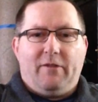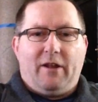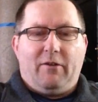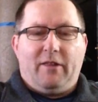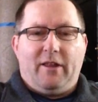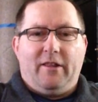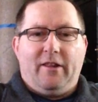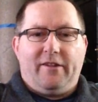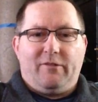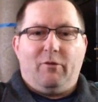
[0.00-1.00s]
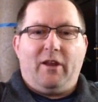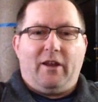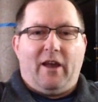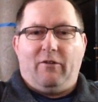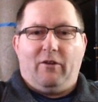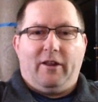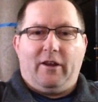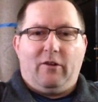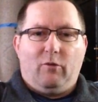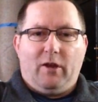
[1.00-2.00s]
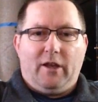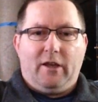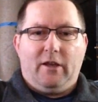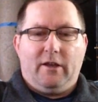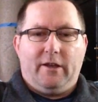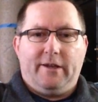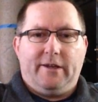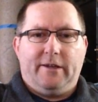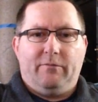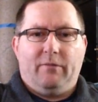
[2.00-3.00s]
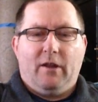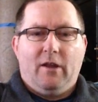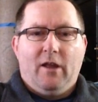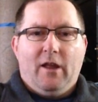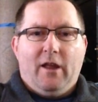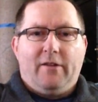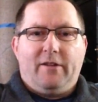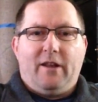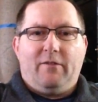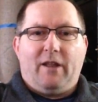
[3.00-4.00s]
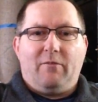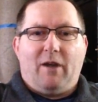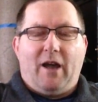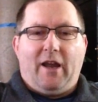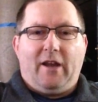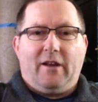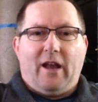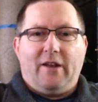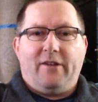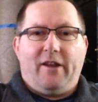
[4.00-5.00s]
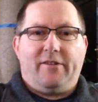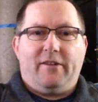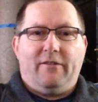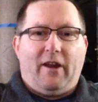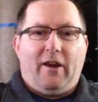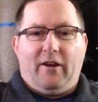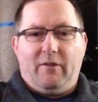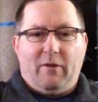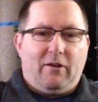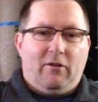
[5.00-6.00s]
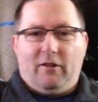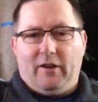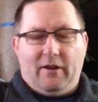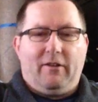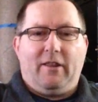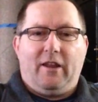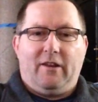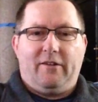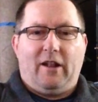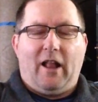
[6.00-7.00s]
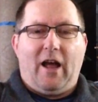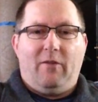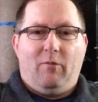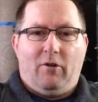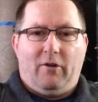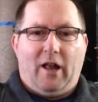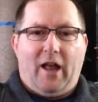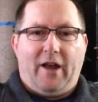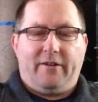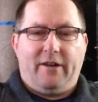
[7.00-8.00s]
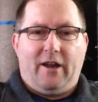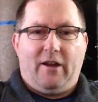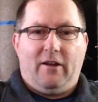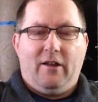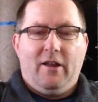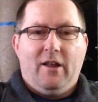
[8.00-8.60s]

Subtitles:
like within this week, I had a really good week. It seems like my digestive area, my colon, everything is a lot more relaxed now.